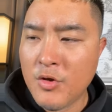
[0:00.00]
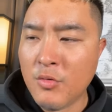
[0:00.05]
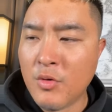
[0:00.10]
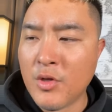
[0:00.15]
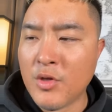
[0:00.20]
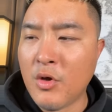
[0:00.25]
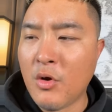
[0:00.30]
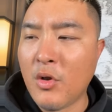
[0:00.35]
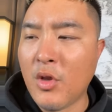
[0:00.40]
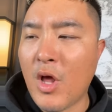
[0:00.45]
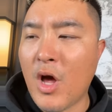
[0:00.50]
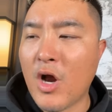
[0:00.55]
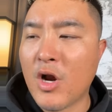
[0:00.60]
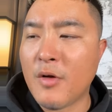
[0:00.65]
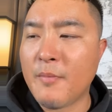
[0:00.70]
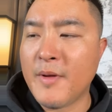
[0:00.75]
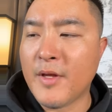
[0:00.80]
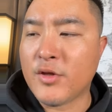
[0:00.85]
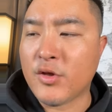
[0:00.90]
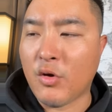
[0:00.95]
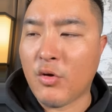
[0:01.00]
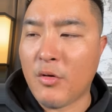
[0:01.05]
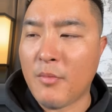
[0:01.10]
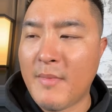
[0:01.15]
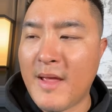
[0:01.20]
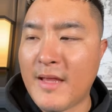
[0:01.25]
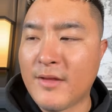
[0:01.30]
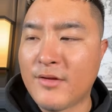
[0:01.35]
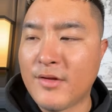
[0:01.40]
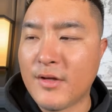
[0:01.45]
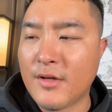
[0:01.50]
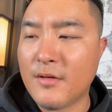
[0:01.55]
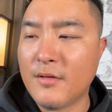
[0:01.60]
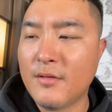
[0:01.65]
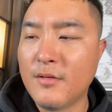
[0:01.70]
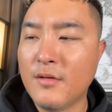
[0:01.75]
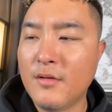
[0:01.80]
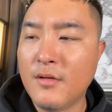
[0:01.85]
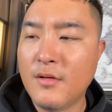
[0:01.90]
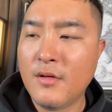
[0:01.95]
You will no longer be tormented,
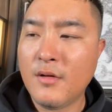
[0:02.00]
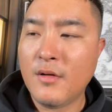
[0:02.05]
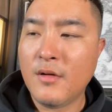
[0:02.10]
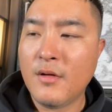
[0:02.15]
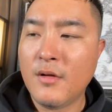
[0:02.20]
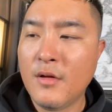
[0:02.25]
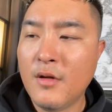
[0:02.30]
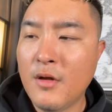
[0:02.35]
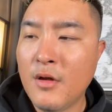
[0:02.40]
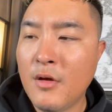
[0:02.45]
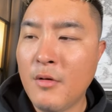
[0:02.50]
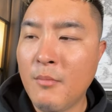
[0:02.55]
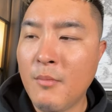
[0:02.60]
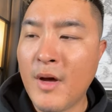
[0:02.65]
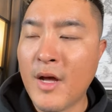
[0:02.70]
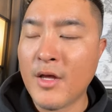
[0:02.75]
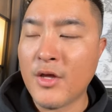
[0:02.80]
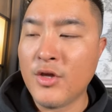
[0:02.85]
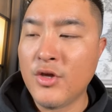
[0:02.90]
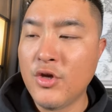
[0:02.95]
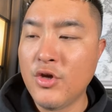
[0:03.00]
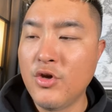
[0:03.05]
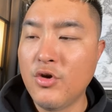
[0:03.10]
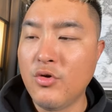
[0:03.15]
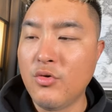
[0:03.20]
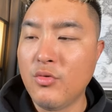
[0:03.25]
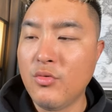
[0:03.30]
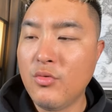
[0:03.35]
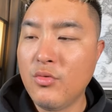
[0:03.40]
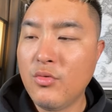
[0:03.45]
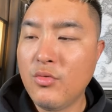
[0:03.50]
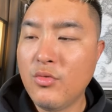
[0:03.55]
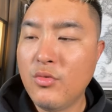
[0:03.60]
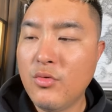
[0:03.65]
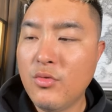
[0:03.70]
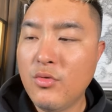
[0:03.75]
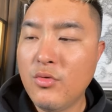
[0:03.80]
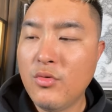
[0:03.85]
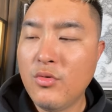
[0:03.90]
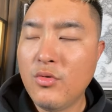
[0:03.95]
but you
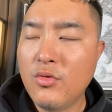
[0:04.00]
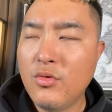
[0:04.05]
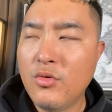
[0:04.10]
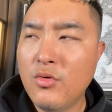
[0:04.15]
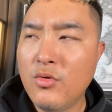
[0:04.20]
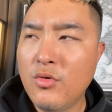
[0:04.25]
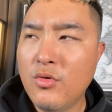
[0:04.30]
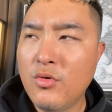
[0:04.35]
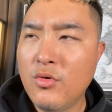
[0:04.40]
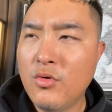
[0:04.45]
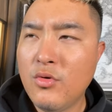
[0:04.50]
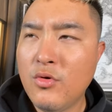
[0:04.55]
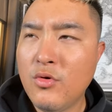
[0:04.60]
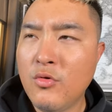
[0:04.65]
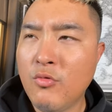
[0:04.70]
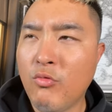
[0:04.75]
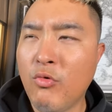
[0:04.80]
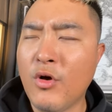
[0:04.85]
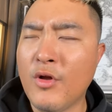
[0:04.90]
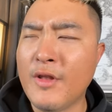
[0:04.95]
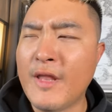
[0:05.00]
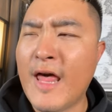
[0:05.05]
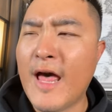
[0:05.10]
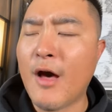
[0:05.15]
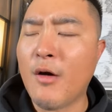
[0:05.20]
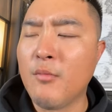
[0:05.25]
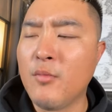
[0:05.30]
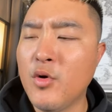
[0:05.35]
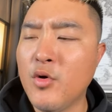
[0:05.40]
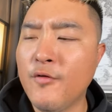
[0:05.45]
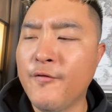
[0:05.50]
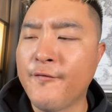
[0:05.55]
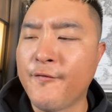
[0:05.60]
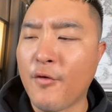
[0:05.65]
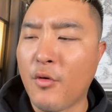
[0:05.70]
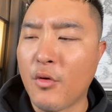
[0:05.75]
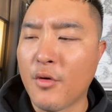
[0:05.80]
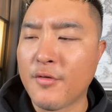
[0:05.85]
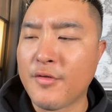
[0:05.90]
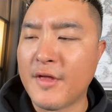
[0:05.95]
will now move
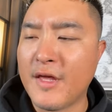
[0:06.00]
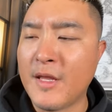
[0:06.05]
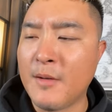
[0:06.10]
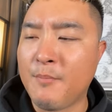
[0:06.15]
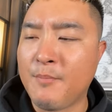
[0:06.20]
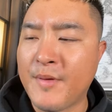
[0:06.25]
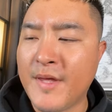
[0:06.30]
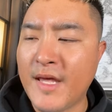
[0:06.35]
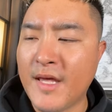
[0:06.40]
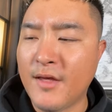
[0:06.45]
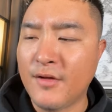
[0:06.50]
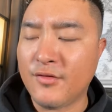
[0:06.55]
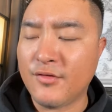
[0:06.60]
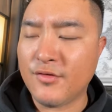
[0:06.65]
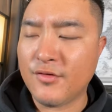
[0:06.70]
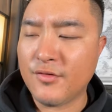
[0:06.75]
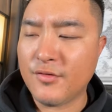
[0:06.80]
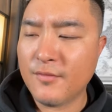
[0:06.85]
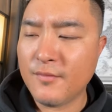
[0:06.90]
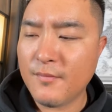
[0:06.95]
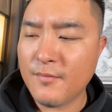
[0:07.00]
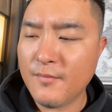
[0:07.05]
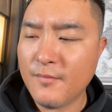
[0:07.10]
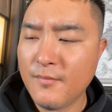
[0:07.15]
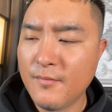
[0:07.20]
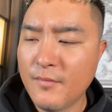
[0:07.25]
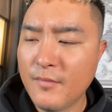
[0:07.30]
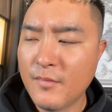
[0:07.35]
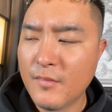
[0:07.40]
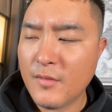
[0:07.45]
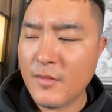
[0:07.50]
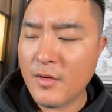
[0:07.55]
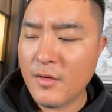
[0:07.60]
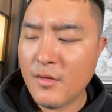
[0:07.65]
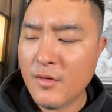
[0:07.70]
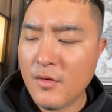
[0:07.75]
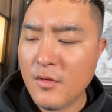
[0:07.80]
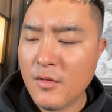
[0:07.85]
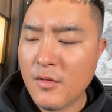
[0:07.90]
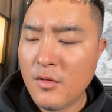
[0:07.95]
forth in peace.
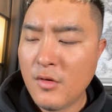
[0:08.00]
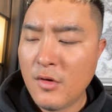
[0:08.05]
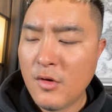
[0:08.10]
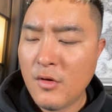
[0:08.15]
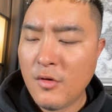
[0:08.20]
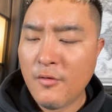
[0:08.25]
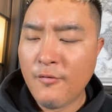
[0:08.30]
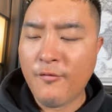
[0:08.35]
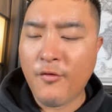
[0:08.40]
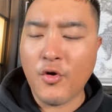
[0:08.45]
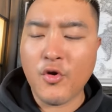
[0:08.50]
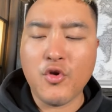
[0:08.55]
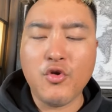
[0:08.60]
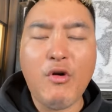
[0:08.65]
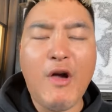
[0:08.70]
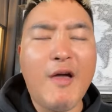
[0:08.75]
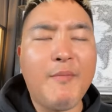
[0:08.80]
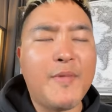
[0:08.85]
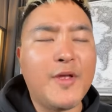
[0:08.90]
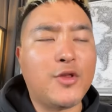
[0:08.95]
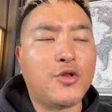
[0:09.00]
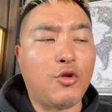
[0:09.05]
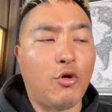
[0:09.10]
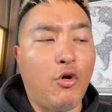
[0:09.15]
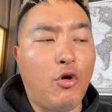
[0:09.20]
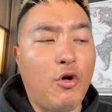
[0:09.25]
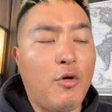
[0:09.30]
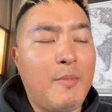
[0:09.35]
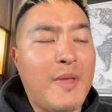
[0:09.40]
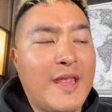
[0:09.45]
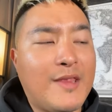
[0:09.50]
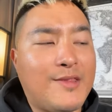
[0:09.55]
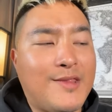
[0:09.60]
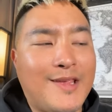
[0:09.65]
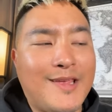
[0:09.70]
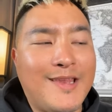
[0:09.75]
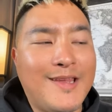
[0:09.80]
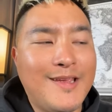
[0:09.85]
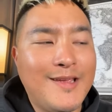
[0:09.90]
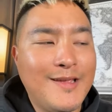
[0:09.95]
For you have been
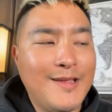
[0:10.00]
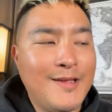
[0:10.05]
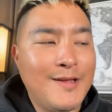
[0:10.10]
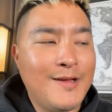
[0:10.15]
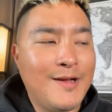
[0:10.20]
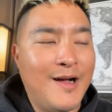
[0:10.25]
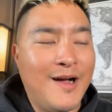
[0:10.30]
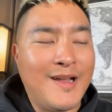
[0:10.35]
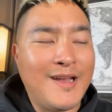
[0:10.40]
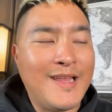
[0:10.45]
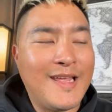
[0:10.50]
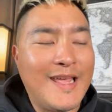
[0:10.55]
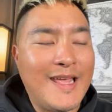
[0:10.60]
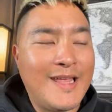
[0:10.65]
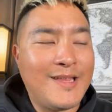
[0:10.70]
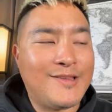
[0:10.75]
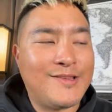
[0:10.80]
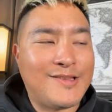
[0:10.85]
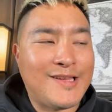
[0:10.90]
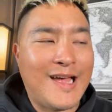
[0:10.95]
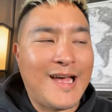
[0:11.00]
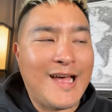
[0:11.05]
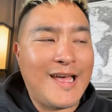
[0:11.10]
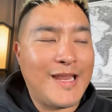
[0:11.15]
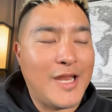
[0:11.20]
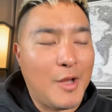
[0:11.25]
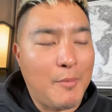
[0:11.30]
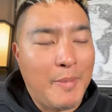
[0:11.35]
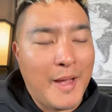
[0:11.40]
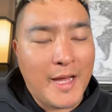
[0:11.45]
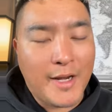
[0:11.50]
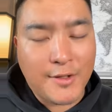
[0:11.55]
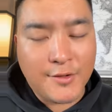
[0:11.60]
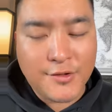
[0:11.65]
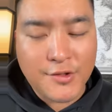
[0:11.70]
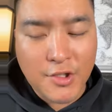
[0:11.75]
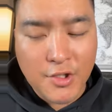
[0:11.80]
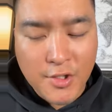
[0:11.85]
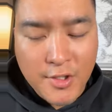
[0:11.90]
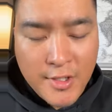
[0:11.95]
tormented on the inside about
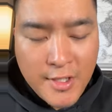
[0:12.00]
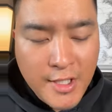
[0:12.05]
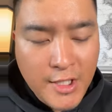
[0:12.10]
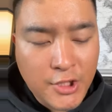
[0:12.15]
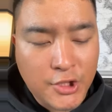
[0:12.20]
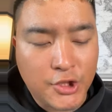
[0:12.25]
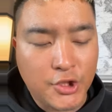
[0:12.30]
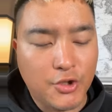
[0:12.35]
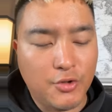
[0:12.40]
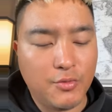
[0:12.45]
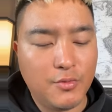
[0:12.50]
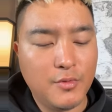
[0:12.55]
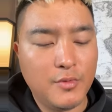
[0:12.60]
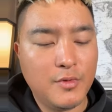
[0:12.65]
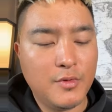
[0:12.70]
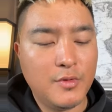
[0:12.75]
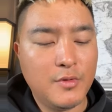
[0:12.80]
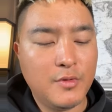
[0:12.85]
a certain issue,